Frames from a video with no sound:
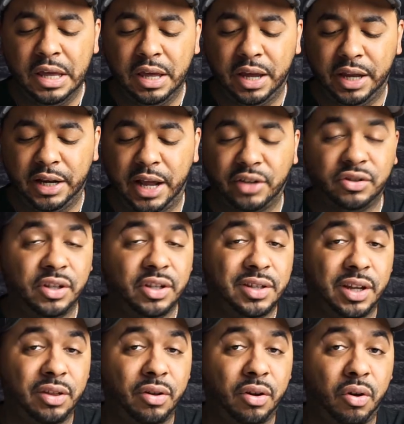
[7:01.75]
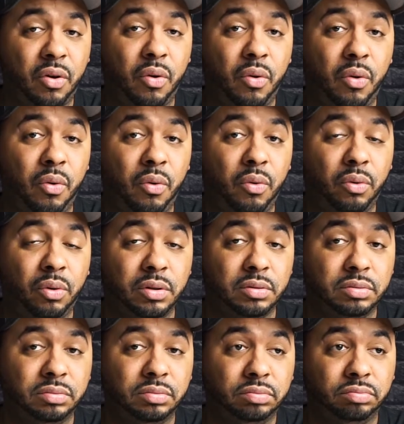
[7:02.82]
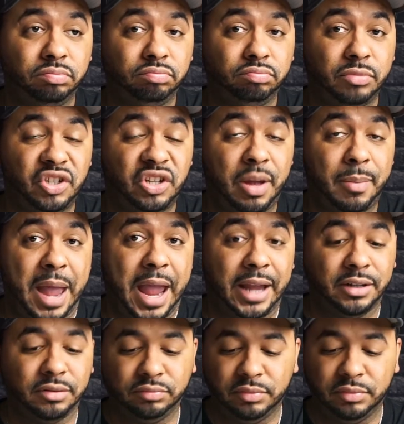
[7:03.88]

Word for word: and actually see the whole shebang